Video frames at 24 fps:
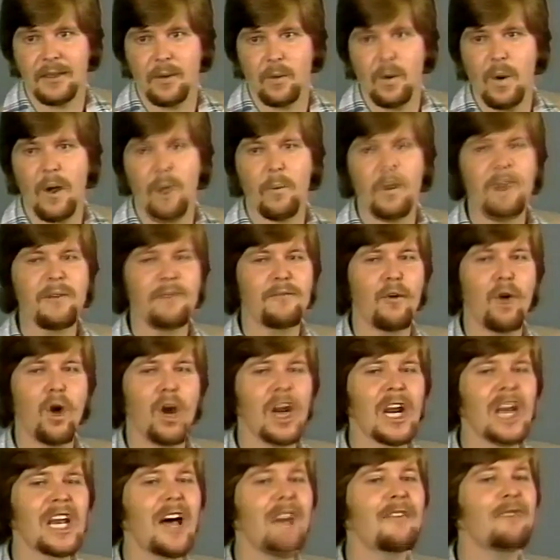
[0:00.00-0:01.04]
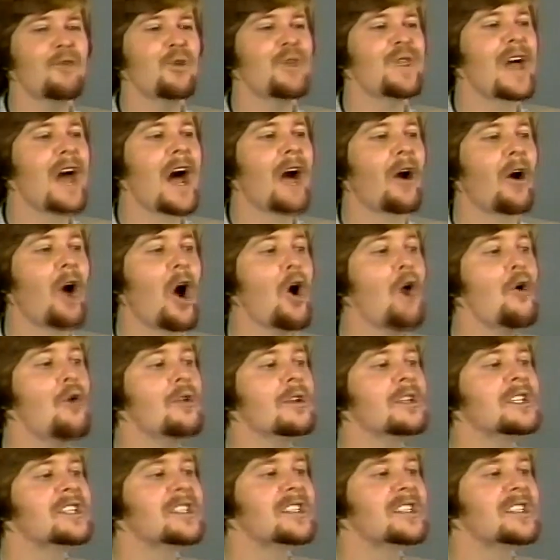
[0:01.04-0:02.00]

Where we fall in love with our own